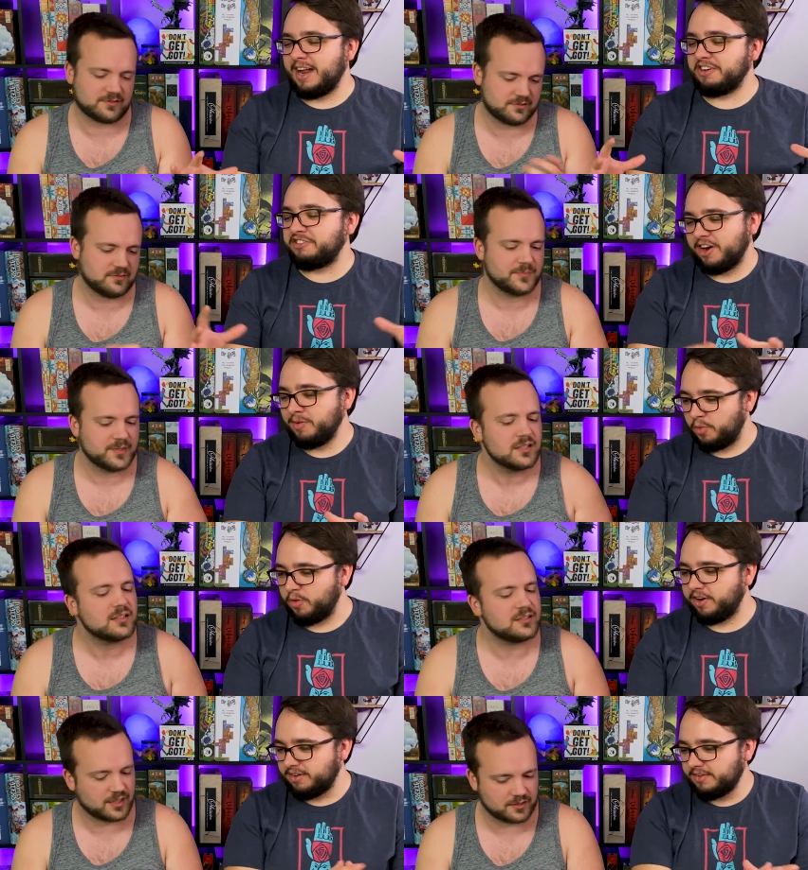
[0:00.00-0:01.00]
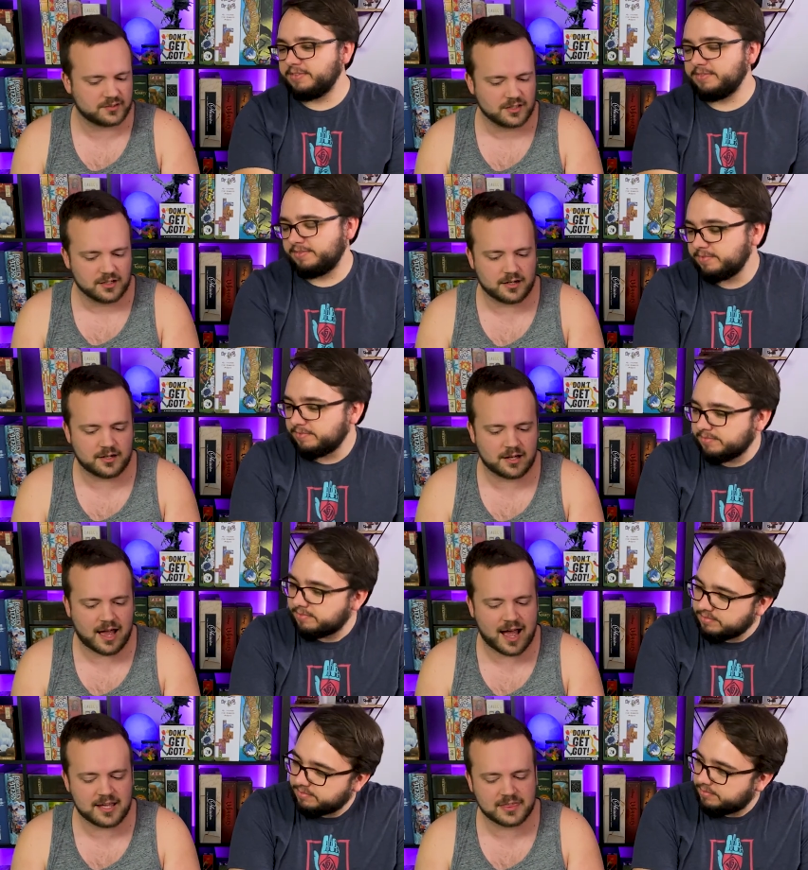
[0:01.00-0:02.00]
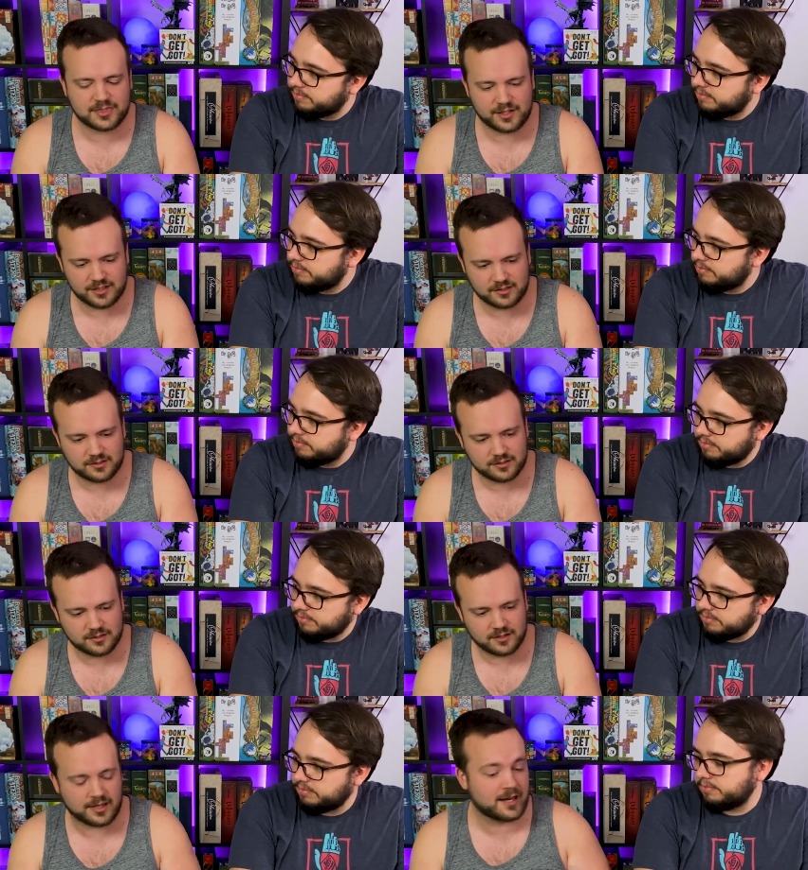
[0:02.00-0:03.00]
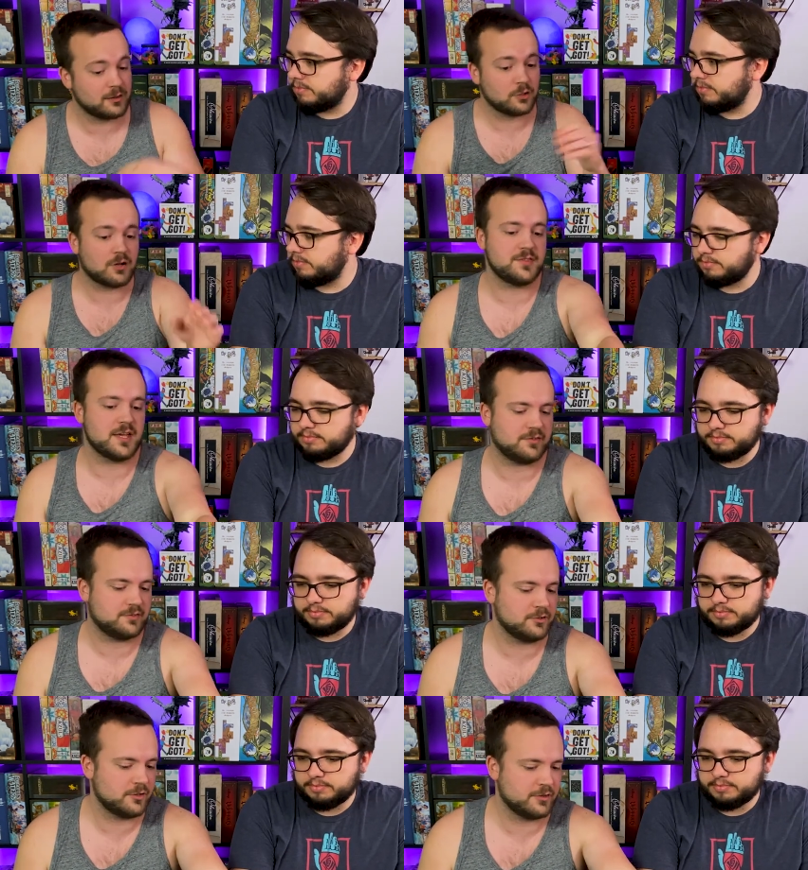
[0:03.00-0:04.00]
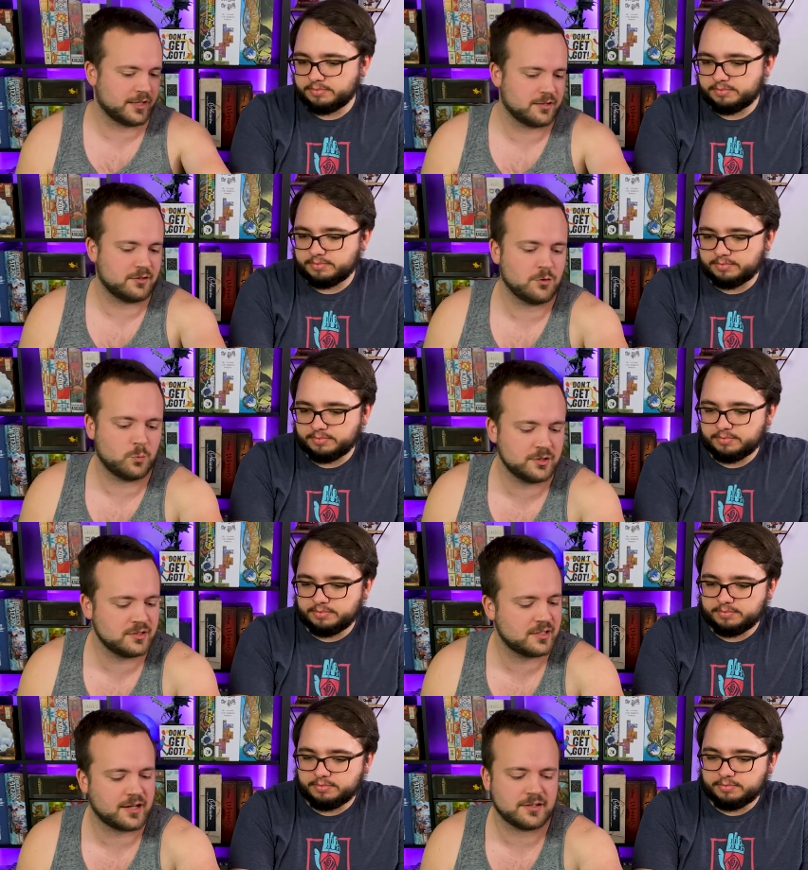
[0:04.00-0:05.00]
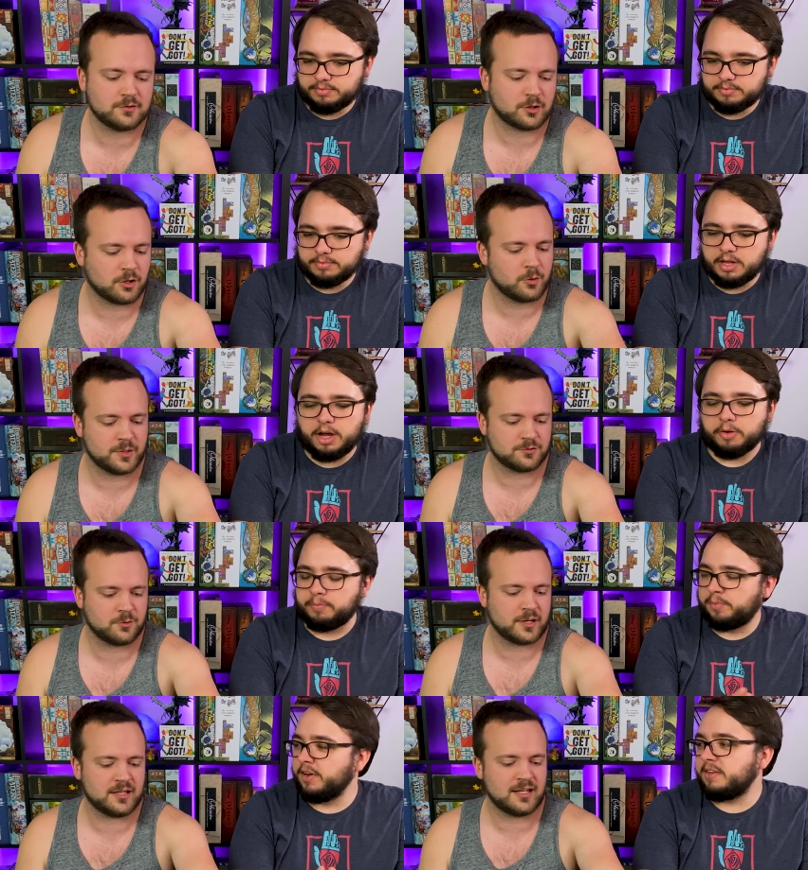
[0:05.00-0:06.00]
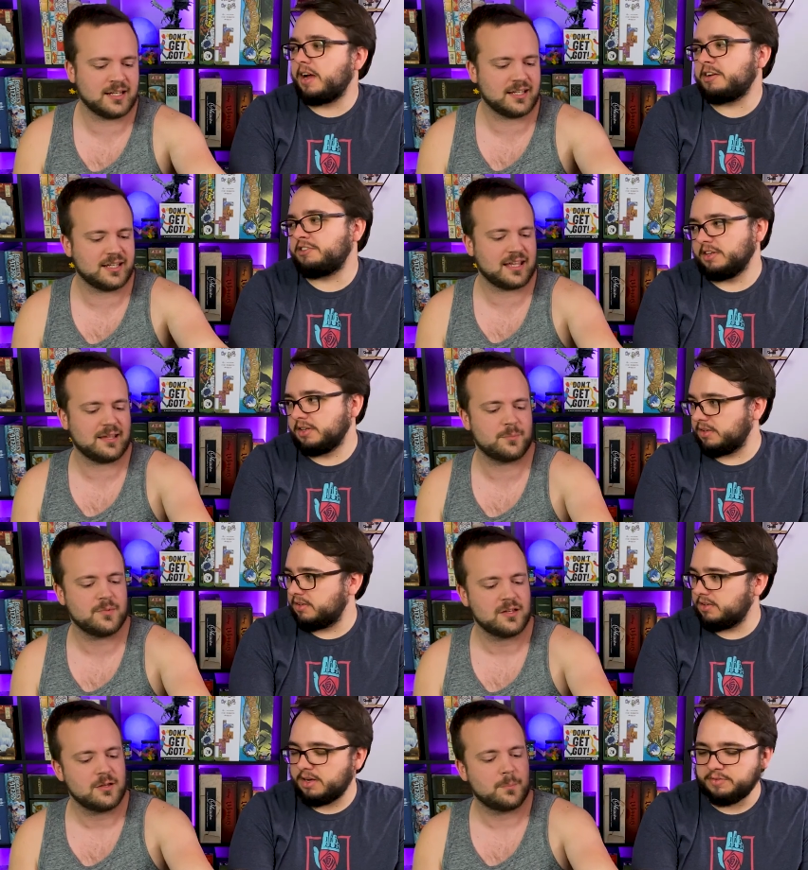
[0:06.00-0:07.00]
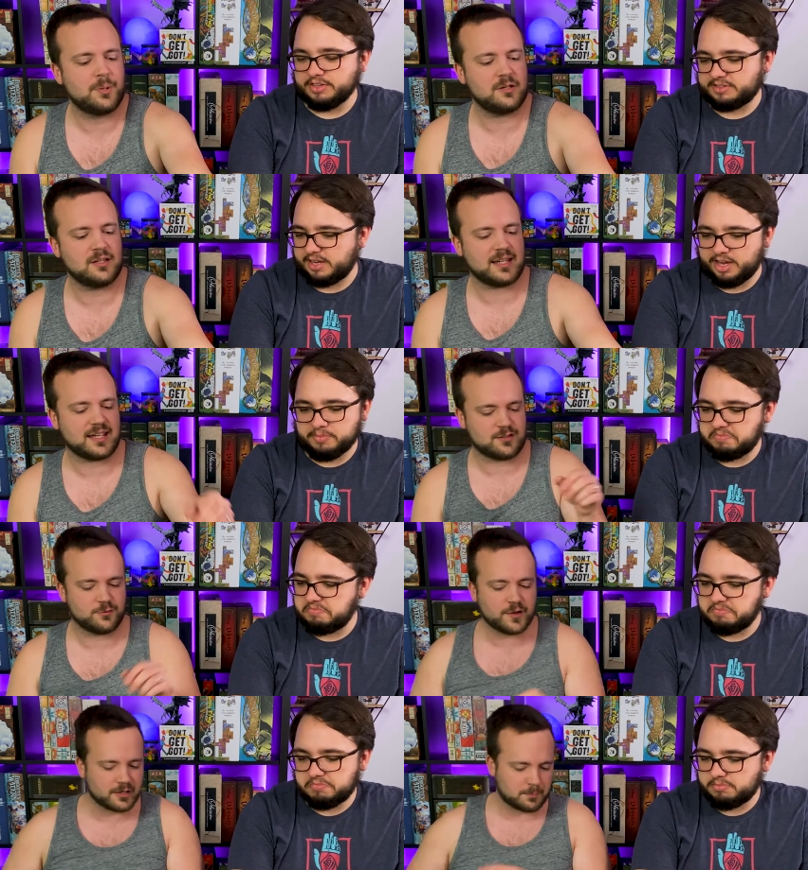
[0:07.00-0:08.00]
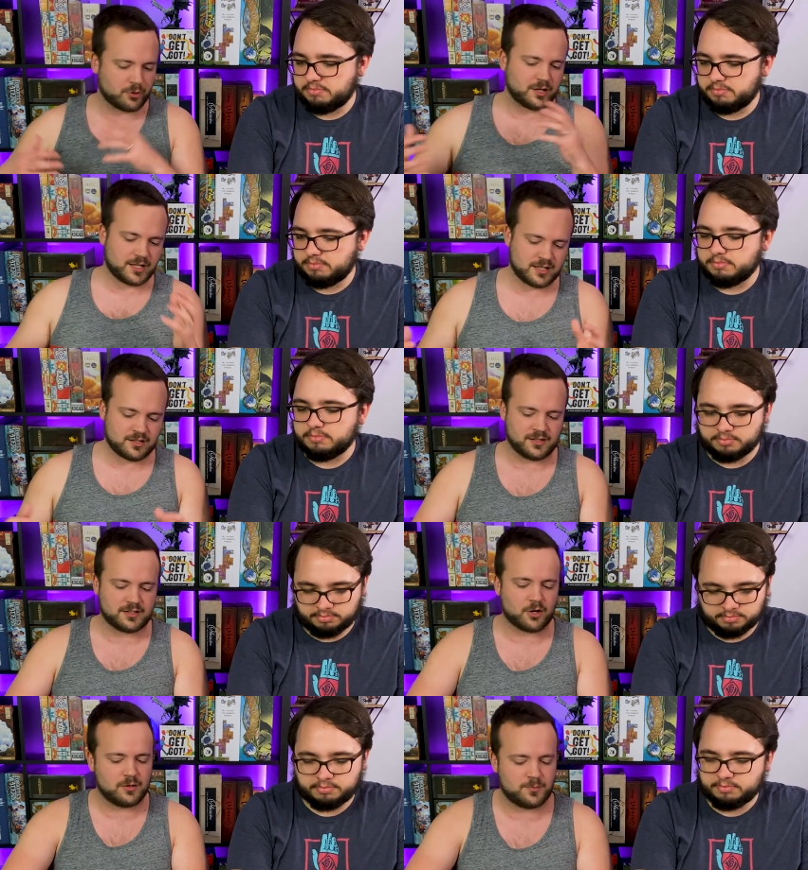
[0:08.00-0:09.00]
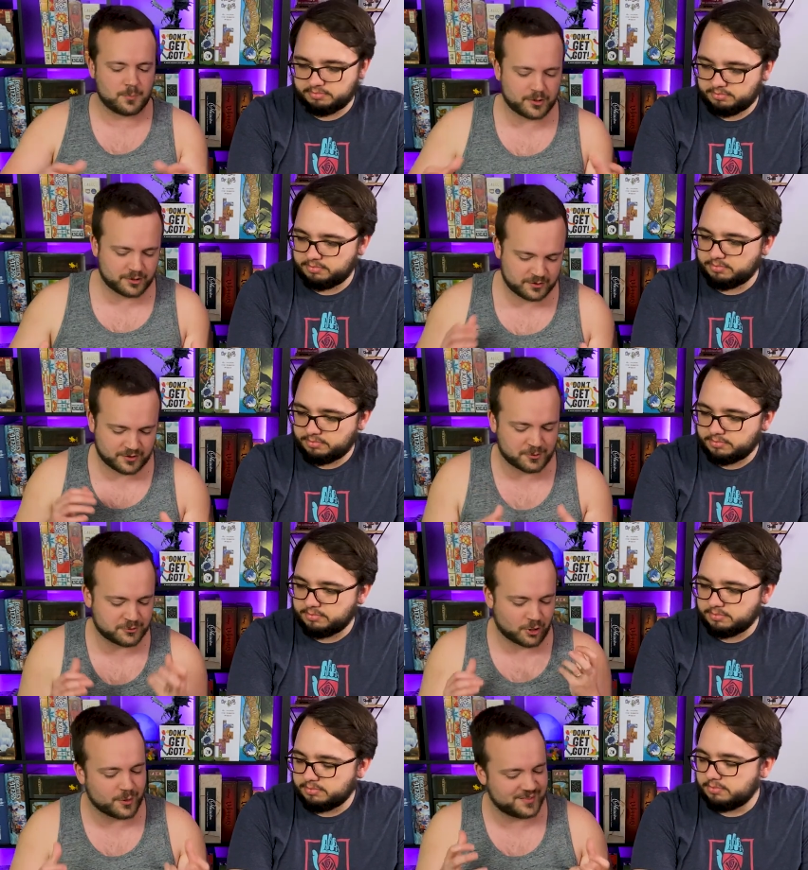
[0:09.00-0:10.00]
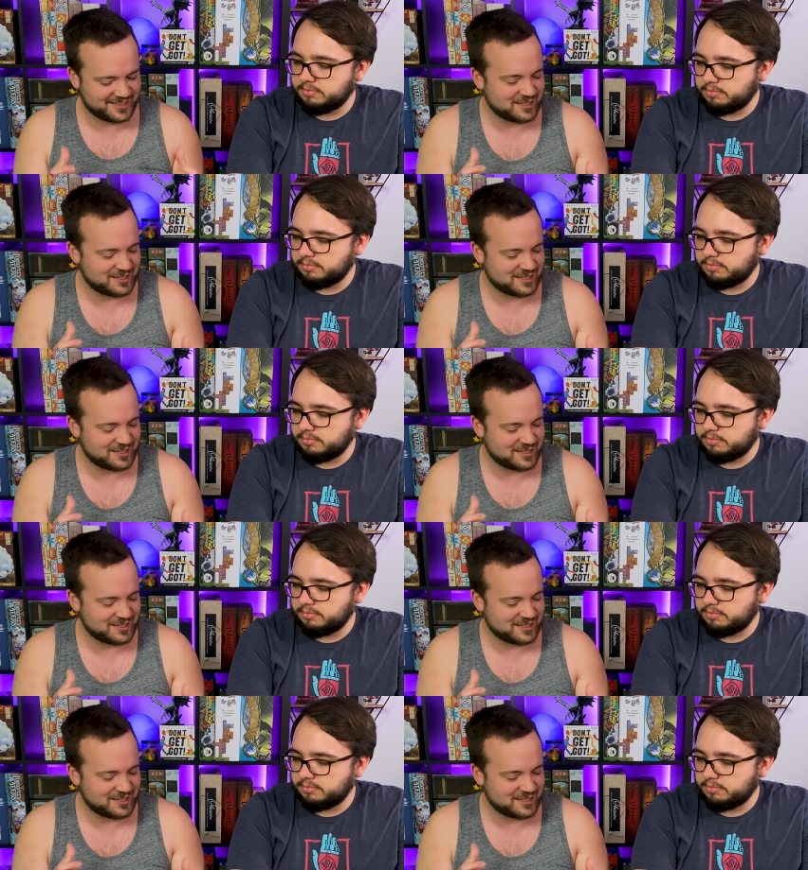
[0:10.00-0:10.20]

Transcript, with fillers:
Speaker 1: not a shared board. Yes, uh, I think and, I love this. Look, like the wooden dice are always oh, great in any game, but game. like it's very pretty. Like mm-hmm. all the birds, I was always